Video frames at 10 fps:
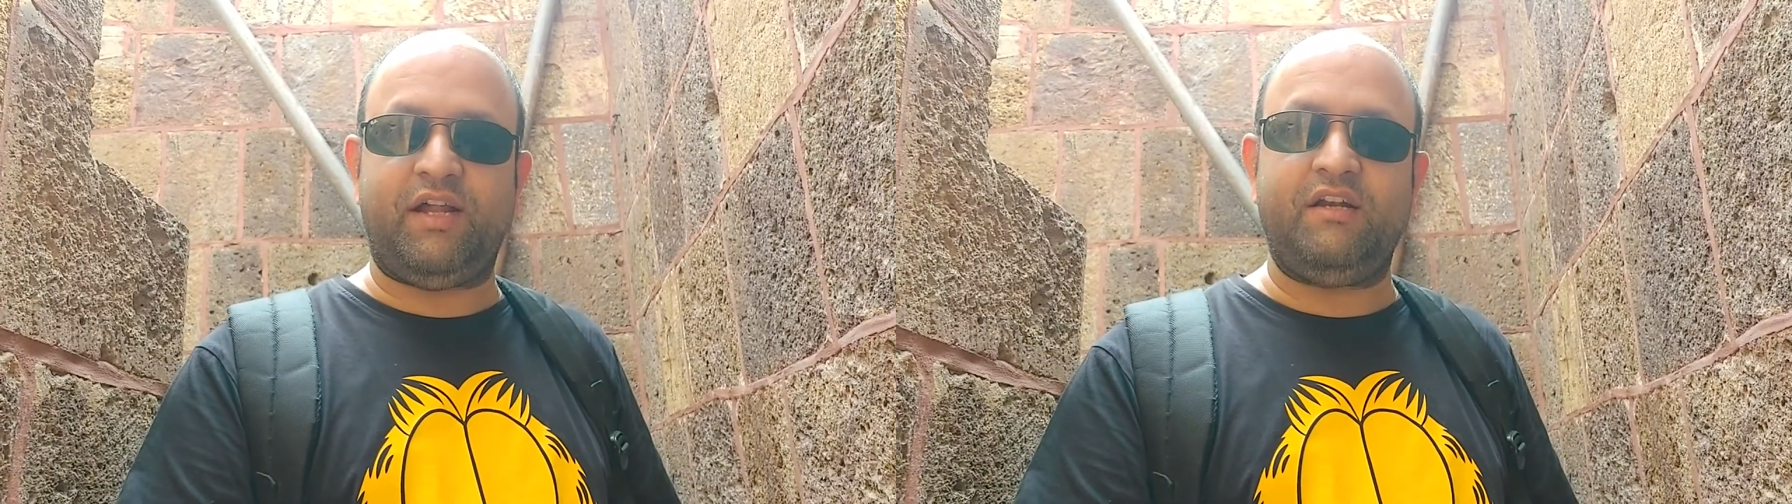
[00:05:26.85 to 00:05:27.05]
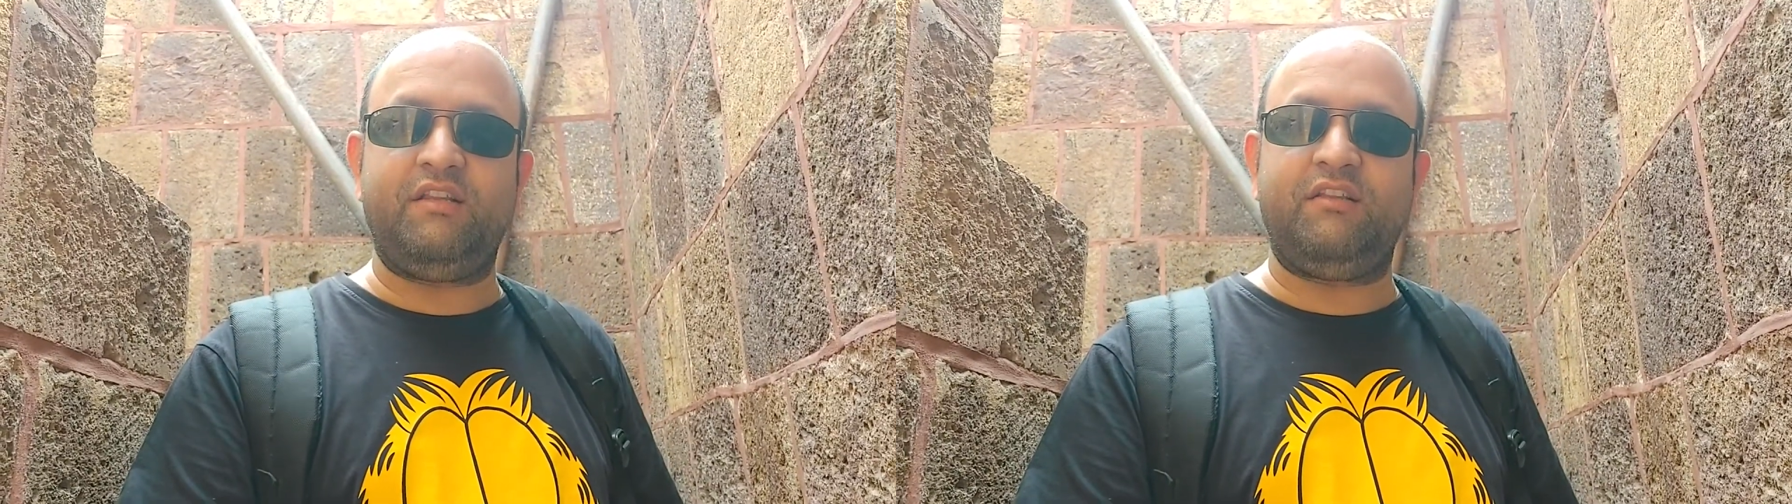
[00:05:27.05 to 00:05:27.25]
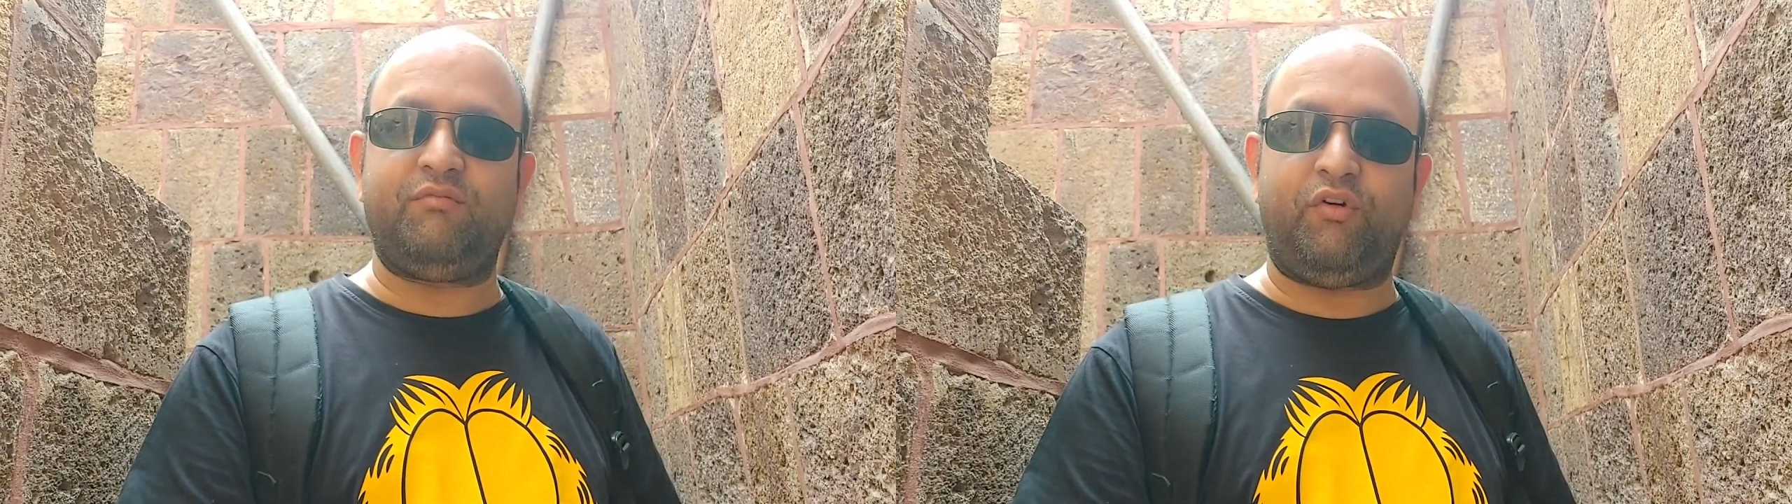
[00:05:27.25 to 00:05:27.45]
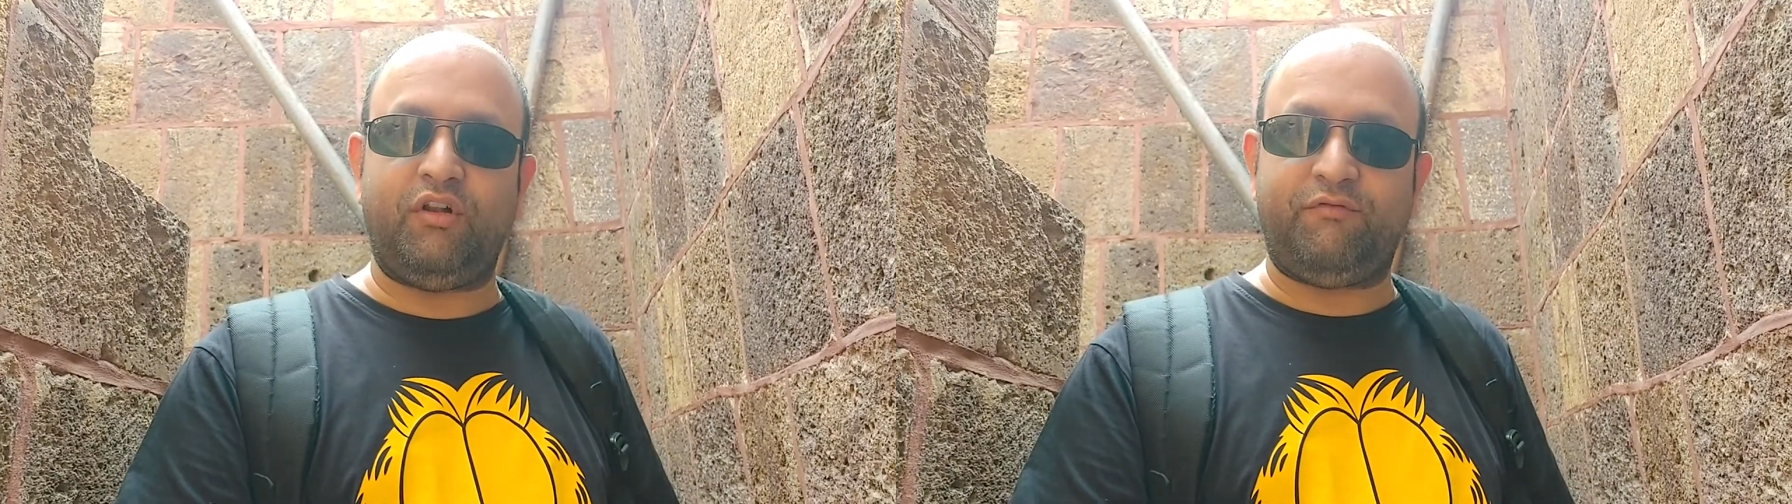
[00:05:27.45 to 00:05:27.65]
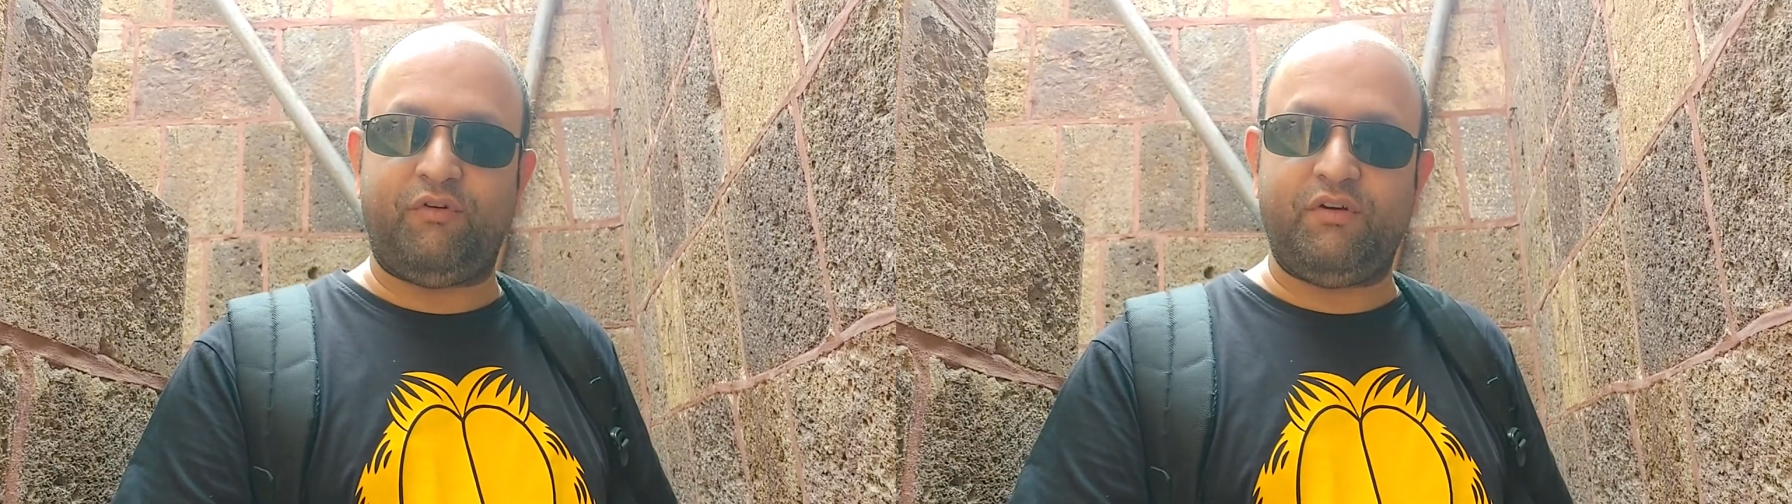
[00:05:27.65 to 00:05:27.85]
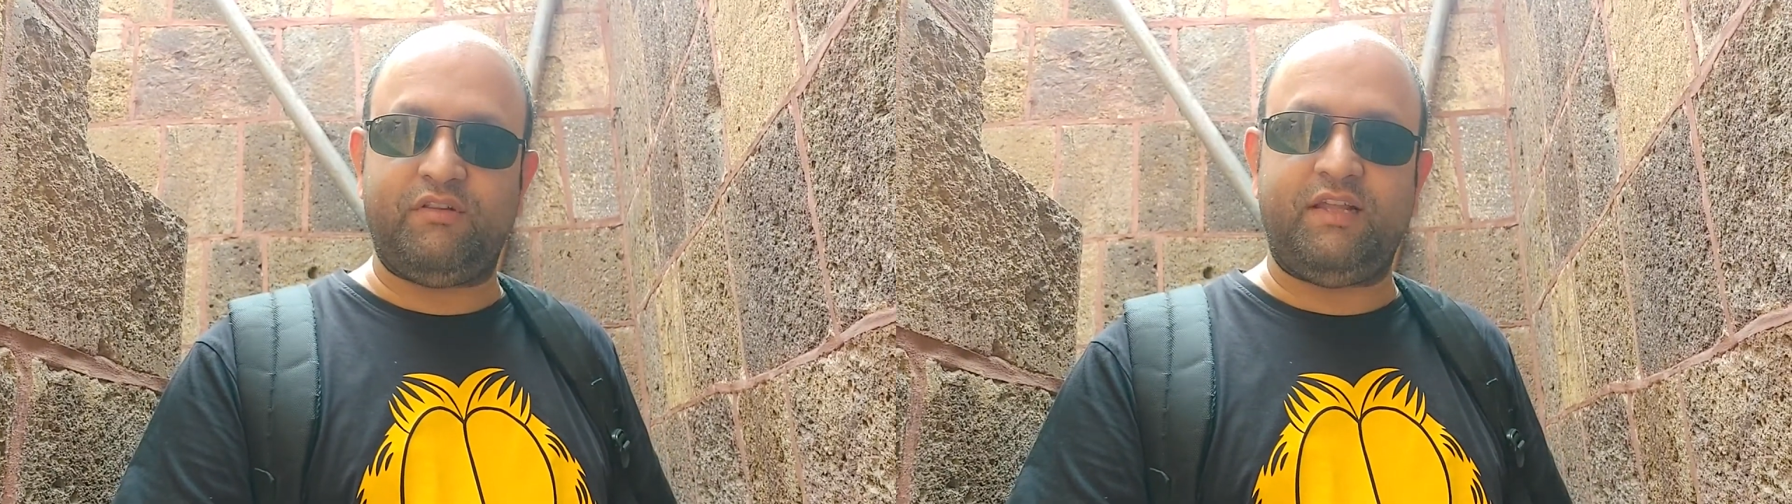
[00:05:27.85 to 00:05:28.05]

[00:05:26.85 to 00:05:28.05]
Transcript: and the small forts